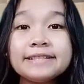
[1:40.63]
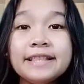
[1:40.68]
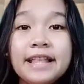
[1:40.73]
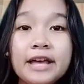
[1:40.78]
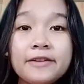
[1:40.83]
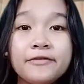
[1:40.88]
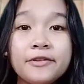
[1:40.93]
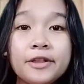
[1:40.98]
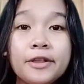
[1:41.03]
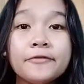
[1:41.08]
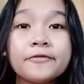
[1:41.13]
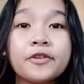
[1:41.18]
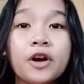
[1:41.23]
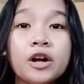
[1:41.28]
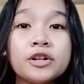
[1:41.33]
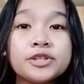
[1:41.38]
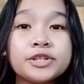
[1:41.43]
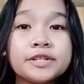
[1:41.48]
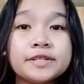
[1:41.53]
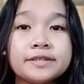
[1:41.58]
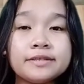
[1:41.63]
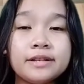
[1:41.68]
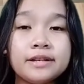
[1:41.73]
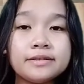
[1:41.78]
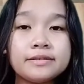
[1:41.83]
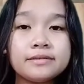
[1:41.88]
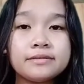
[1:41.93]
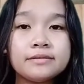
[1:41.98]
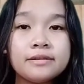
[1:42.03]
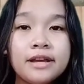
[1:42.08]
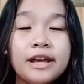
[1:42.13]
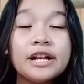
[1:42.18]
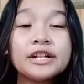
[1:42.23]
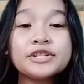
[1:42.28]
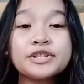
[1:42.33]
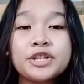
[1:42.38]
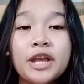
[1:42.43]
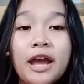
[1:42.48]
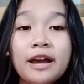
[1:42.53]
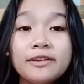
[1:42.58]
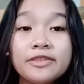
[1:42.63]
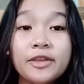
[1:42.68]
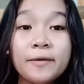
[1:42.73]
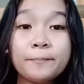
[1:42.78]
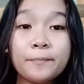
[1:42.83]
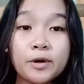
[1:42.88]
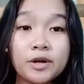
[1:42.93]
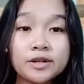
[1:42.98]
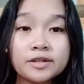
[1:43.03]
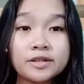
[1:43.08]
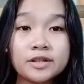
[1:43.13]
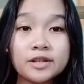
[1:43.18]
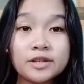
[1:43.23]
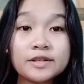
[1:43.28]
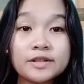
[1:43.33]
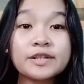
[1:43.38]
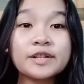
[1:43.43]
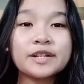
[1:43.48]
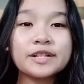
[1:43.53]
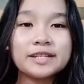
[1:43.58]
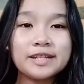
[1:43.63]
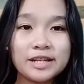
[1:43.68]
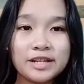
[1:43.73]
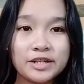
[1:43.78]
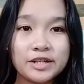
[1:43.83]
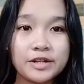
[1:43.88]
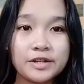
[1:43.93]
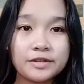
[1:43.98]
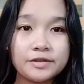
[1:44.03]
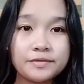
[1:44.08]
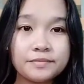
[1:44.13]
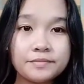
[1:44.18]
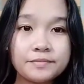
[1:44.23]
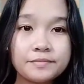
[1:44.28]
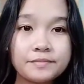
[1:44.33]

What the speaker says: level of consciousness. Check the person's condition.